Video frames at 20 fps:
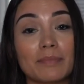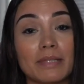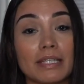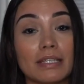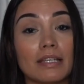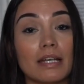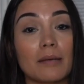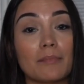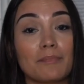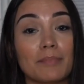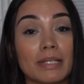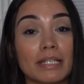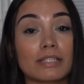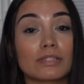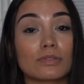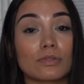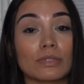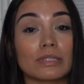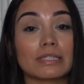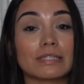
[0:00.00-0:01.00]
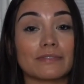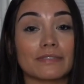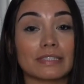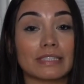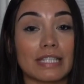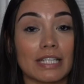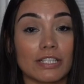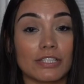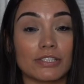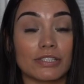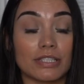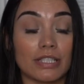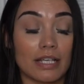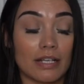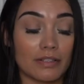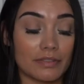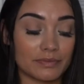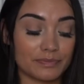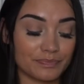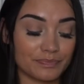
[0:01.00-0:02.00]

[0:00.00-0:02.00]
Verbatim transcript: be a big source of attention now.